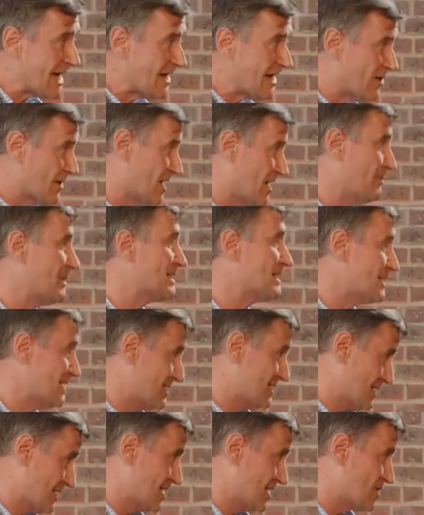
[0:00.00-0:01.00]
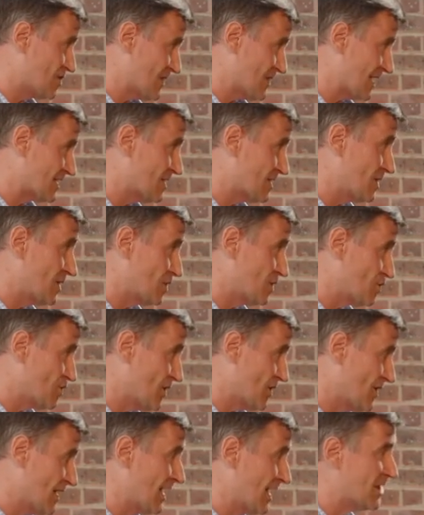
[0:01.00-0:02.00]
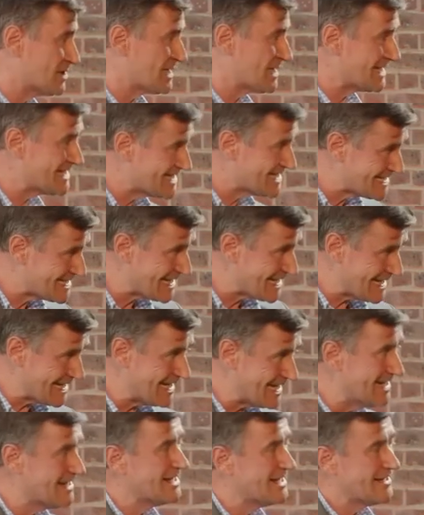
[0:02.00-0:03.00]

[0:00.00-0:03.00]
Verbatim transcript: are committed to this strategy and journey because they see